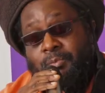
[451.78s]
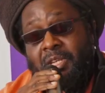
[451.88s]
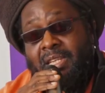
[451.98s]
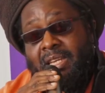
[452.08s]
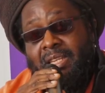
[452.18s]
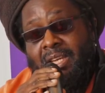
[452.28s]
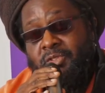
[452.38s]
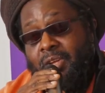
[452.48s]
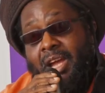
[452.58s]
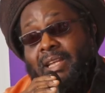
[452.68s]
the music
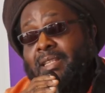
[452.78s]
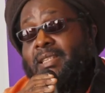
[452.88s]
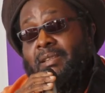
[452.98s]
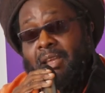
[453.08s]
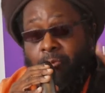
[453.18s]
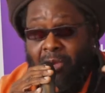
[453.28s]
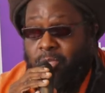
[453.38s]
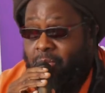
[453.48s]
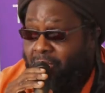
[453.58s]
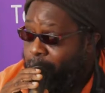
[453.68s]
industry has a
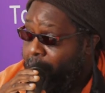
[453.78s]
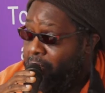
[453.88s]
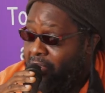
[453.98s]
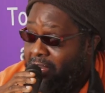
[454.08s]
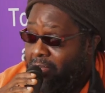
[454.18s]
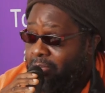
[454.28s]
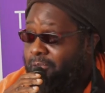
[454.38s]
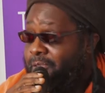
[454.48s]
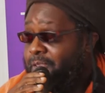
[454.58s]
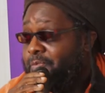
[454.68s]
functioning copyright law.
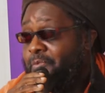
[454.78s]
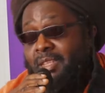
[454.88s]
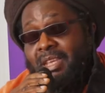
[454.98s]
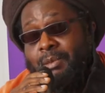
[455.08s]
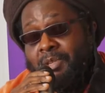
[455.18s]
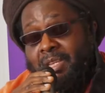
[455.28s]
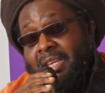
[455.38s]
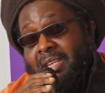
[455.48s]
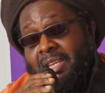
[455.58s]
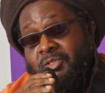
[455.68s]
The music
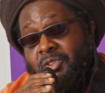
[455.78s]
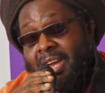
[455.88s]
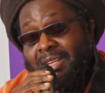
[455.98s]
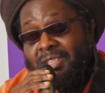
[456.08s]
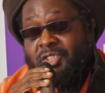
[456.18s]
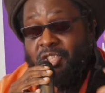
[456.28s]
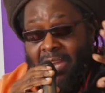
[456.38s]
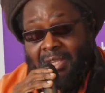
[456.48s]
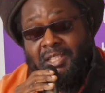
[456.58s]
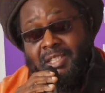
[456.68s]
industry has
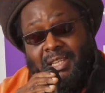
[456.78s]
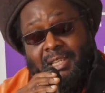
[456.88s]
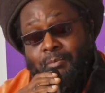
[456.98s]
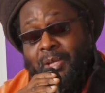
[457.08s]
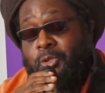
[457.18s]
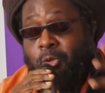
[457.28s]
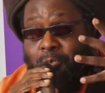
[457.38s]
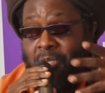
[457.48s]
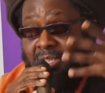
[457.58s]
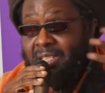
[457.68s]
charts that are based on
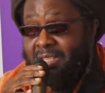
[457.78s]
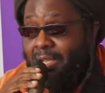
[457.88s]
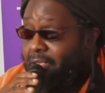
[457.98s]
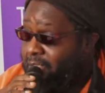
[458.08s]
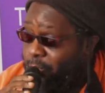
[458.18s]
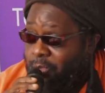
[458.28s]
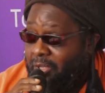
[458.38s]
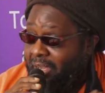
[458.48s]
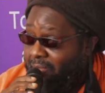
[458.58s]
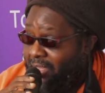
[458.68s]
music sales. We don't
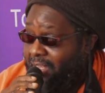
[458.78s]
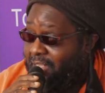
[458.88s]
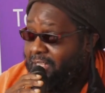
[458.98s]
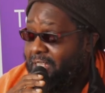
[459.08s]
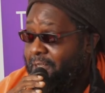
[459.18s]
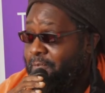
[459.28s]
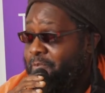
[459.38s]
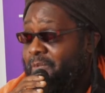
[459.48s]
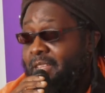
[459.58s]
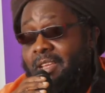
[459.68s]
have that.
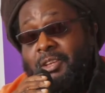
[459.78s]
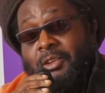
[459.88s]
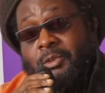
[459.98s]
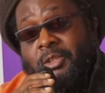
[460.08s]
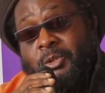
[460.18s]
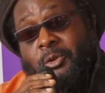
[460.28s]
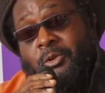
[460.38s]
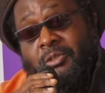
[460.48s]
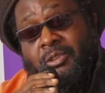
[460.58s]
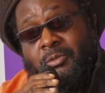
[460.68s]
You know,
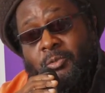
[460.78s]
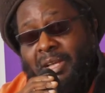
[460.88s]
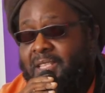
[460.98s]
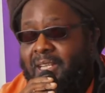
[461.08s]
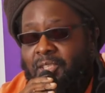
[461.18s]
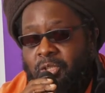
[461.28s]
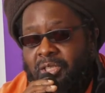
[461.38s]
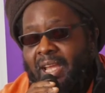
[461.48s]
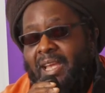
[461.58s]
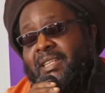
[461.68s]
so we are still a
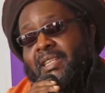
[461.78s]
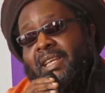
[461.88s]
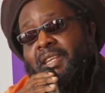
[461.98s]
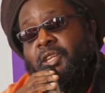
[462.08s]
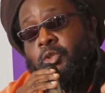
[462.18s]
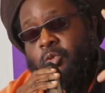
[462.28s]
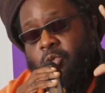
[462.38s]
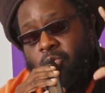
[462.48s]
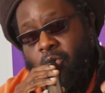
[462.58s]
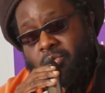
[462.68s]
society that needs to
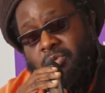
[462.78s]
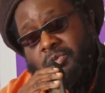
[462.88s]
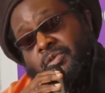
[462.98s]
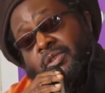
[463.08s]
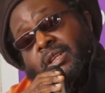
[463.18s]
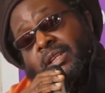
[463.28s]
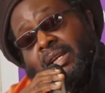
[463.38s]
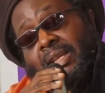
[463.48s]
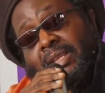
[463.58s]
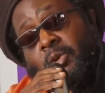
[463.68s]
grow.
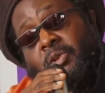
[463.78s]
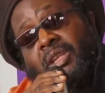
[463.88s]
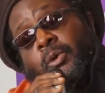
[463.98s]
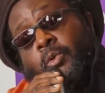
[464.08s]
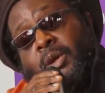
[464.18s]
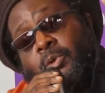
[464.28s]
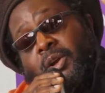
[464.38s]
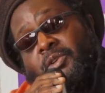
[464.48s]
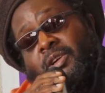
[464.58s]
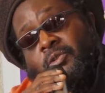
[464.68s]
And the only way we are
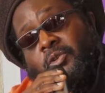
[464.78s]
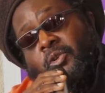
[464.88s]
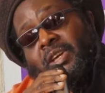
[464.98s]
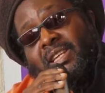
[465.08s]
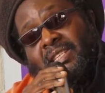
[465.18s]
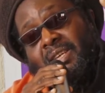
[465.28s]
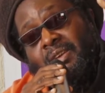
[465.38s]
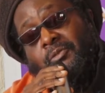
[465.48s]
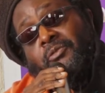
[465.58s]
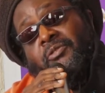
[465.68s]
going to grow is
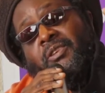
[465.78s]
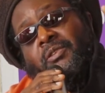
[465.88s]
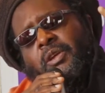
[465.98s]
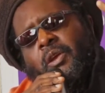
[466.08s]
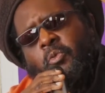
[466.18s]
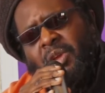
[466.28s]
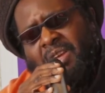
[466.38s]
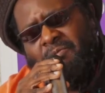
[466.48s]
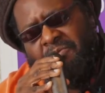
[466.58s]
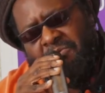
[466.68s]
if we
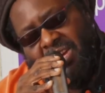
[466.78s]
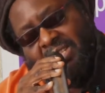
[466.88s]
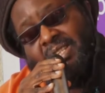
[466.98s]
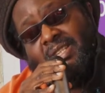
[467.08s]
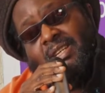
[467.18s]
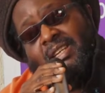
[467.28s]
invest